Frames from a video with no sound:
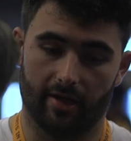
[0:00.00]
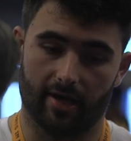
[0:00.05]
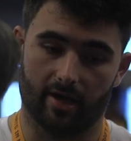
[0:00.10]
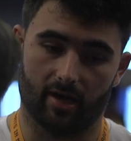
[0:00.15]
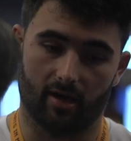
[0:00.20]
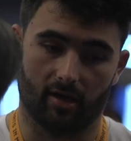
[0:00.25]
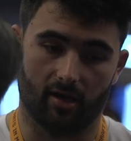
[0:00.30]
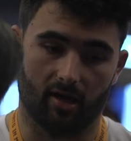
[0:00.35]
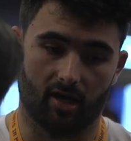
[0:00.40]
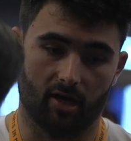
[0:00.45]

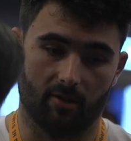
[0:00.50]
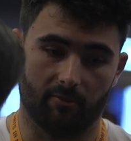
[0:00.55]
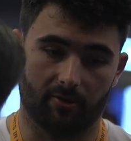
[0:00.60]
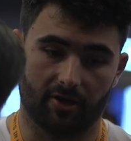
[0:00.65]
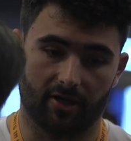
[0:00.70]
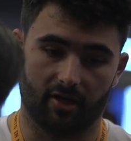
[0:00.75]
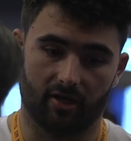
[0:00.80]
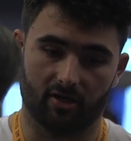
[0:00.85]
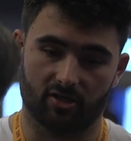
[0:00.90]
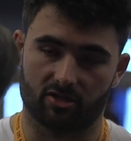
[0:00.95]
Yeah,
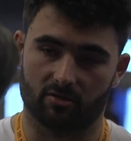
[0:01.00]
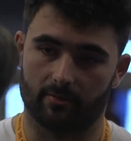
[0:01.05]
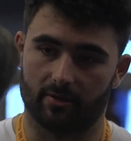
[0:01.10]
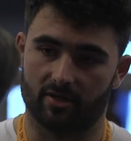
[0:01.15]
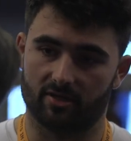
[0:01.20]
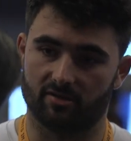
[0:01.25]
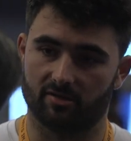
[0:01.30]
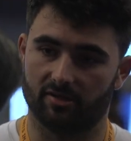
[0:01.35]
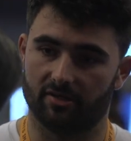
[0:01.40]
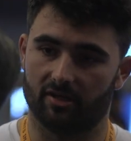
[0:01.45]
they're getting a
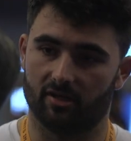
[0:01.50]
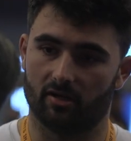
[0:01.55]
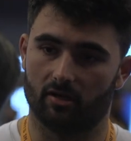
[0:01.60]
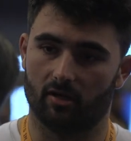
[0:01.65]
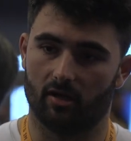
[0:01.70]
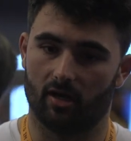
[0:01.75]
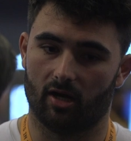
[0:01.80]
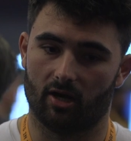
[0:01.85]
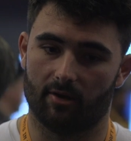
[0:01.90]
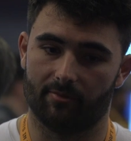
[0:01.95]
tremendous leader.